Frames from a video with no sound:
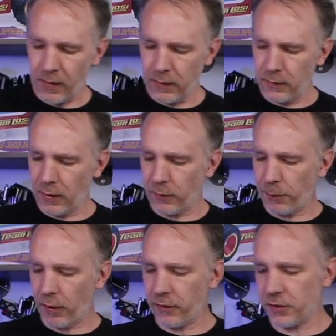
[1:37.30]
in the other
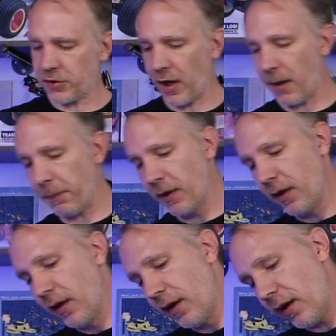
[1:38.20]
part of the shop
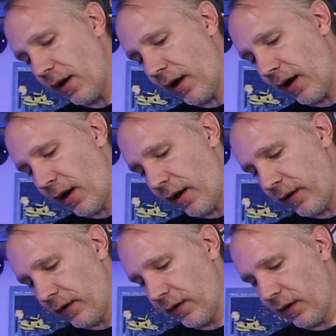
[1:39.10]
a
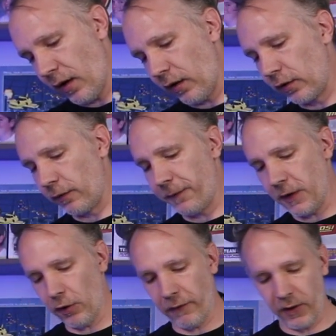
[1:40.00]
little
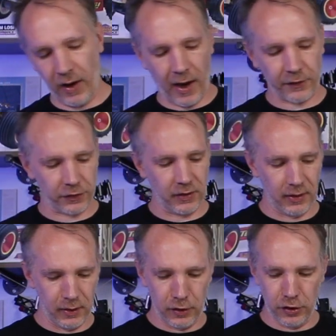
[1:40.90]
video of it actually
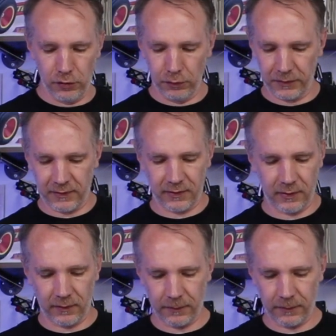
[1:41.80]
in use.